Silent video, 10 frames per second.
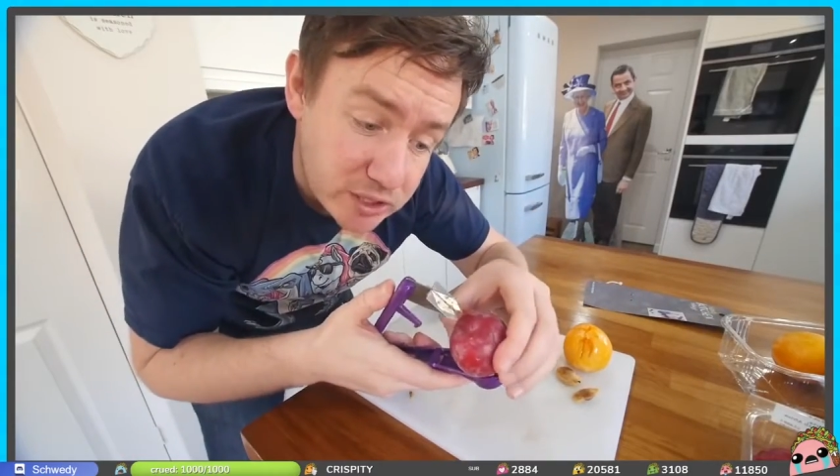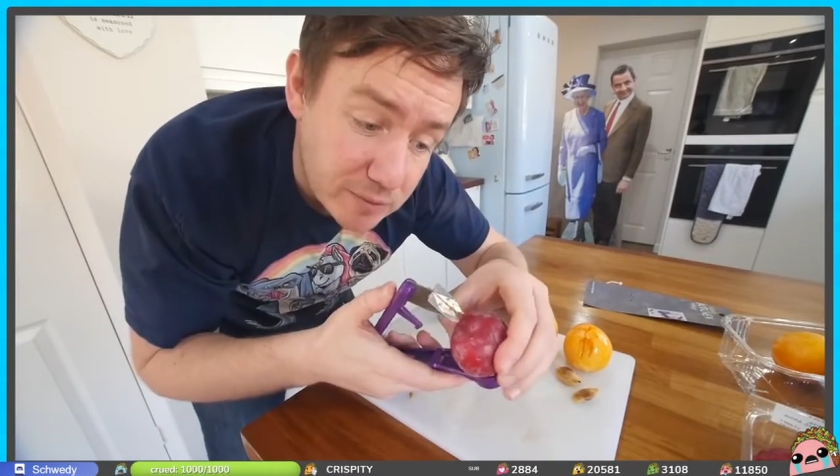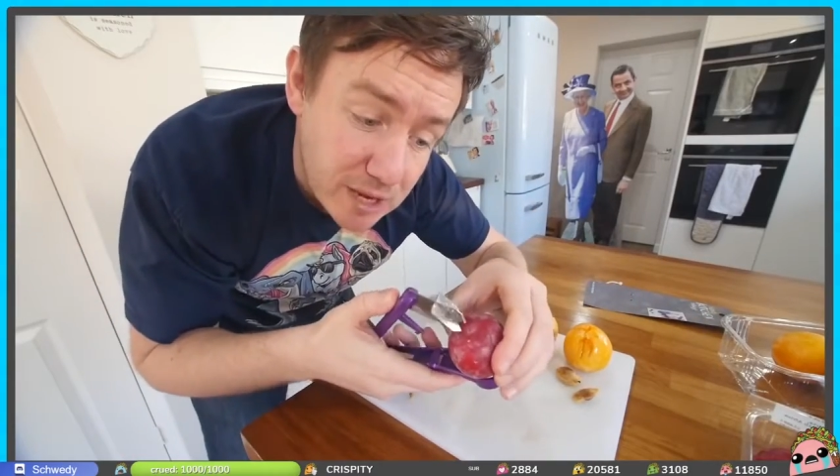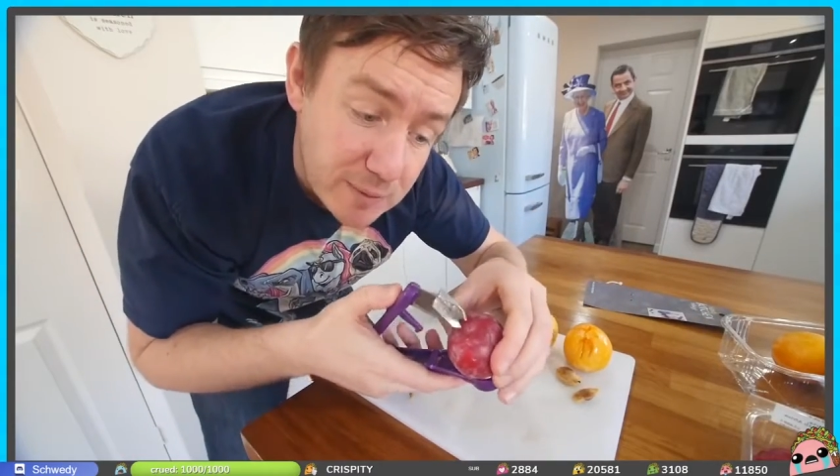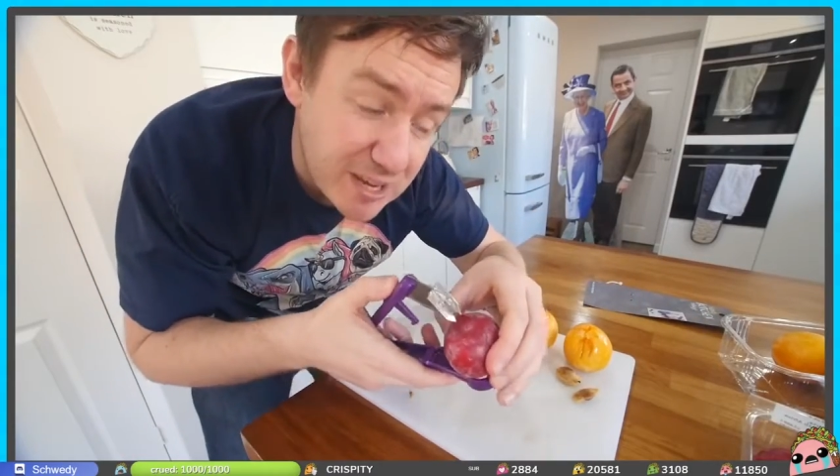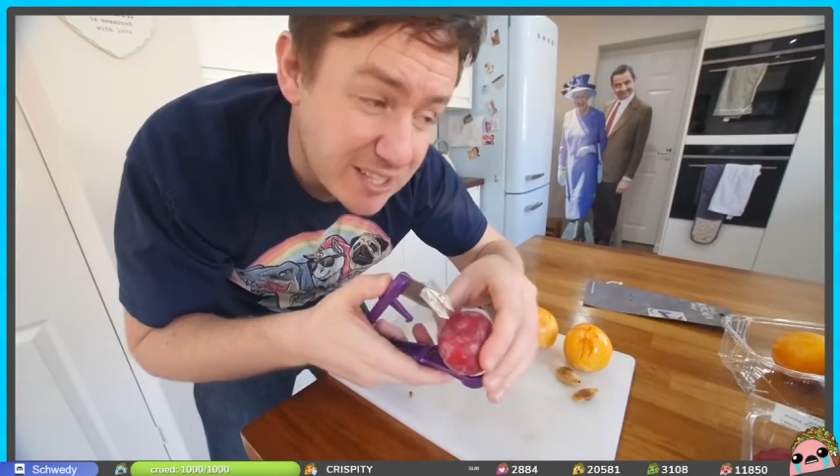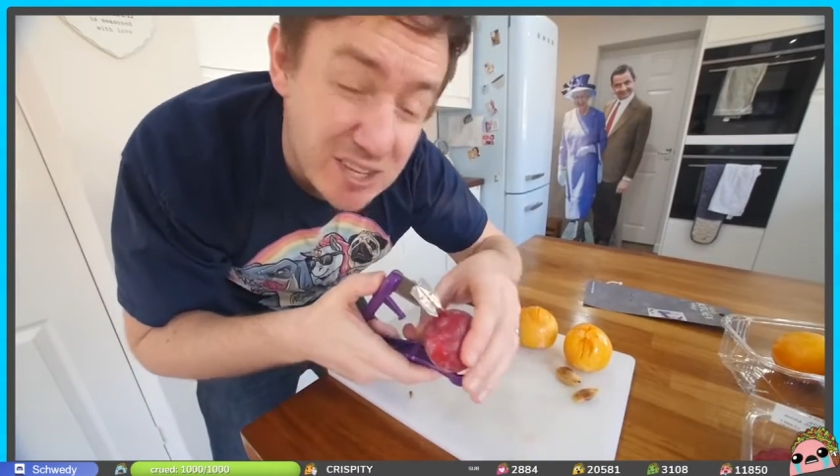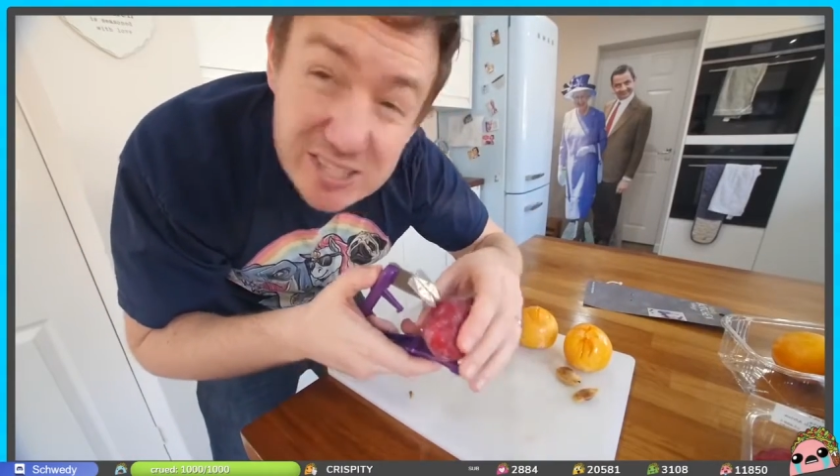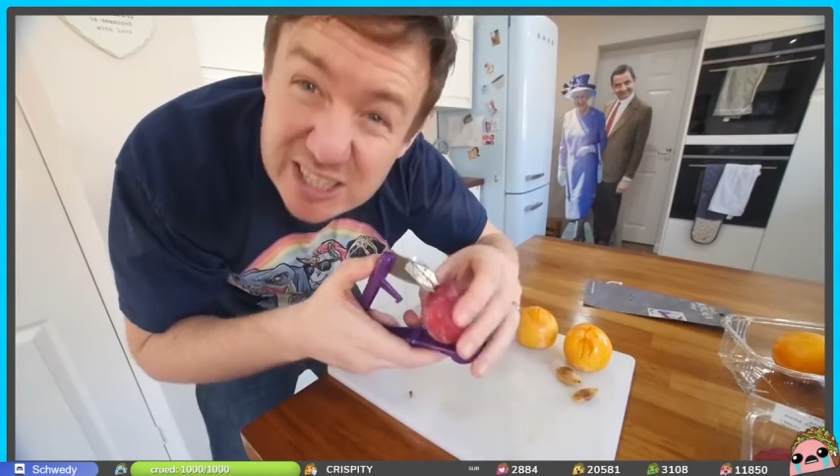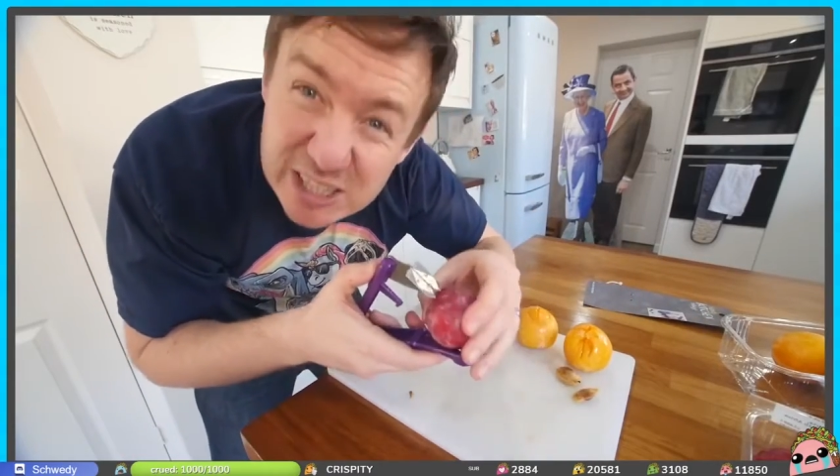so maybe it
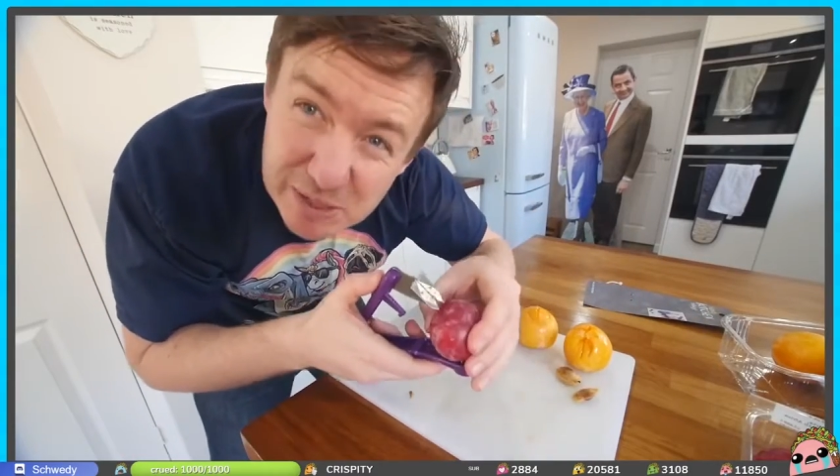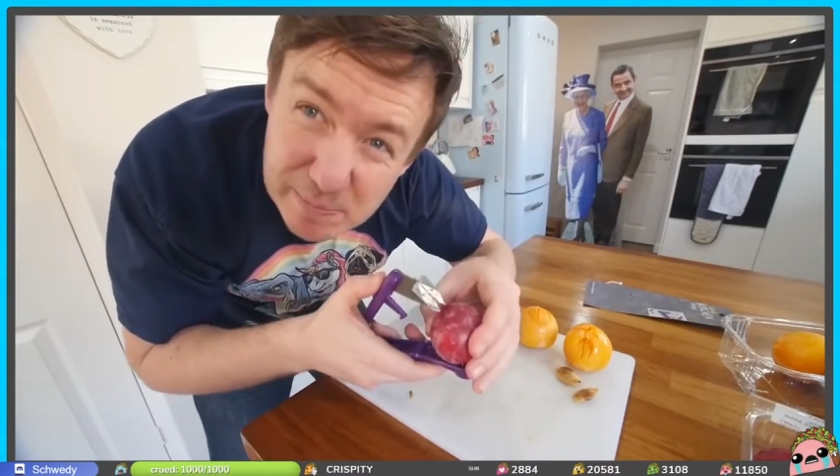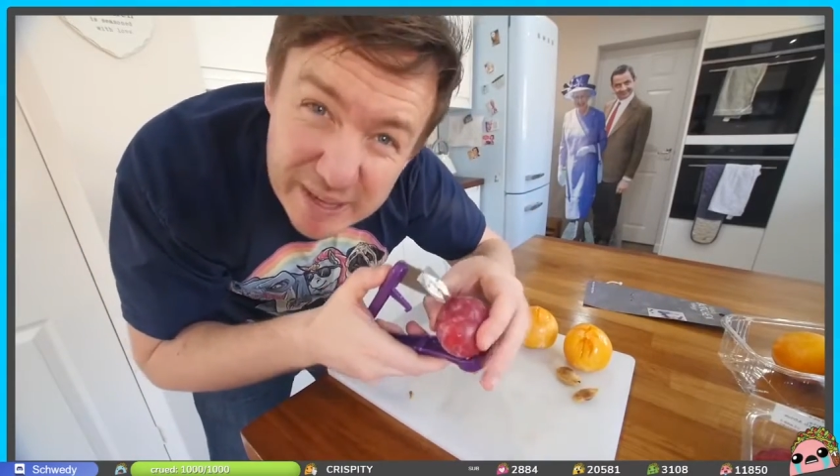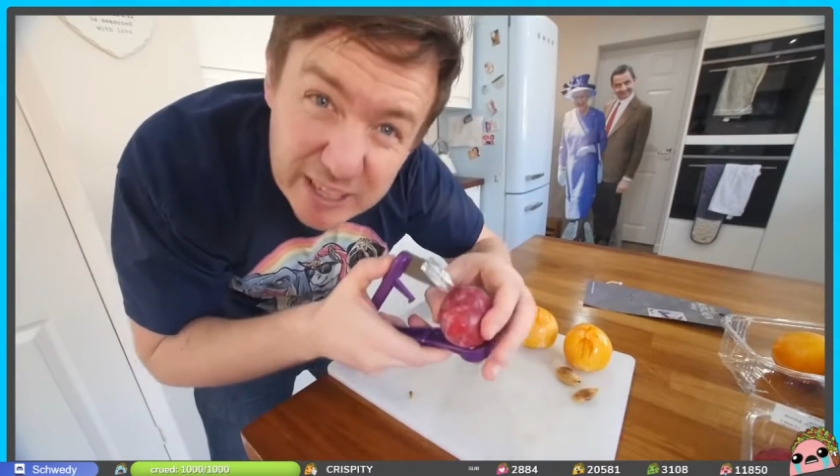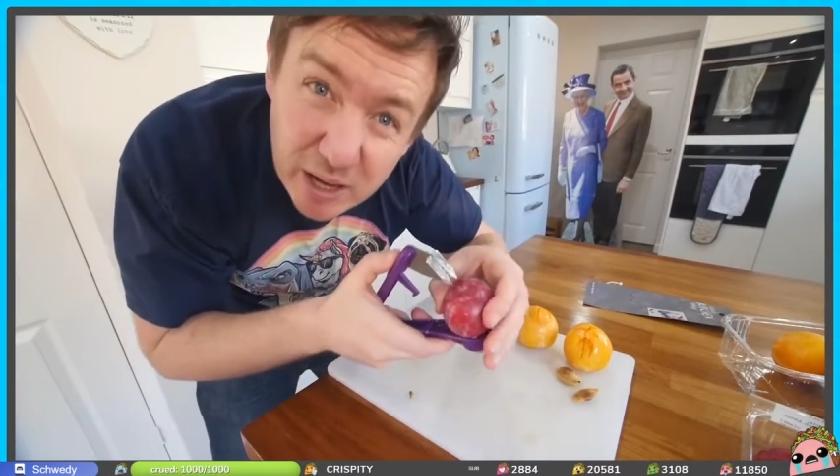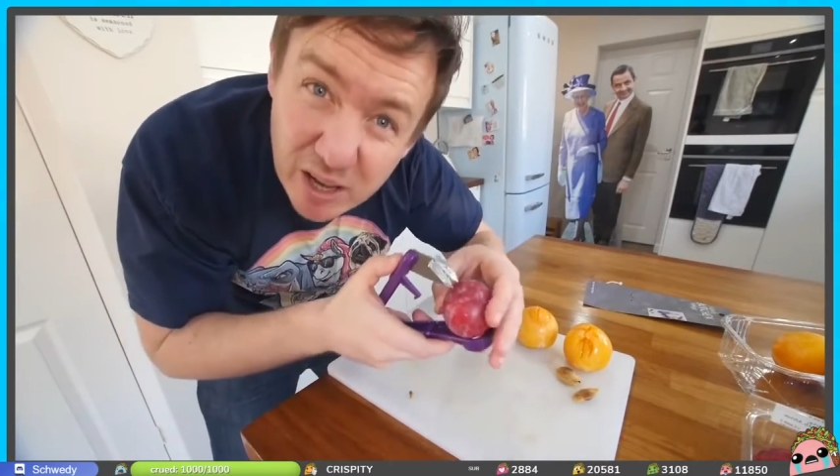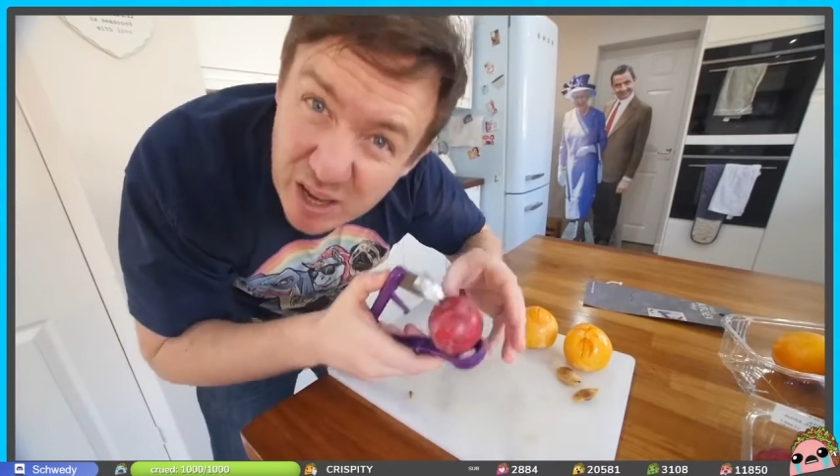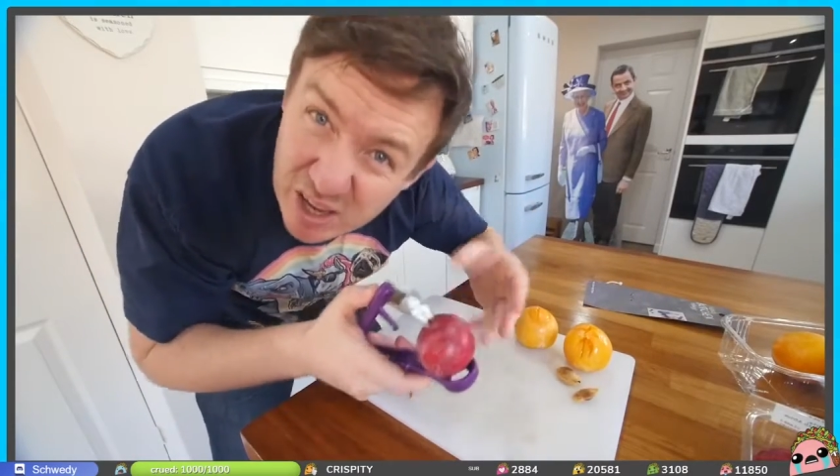does need to be bigger.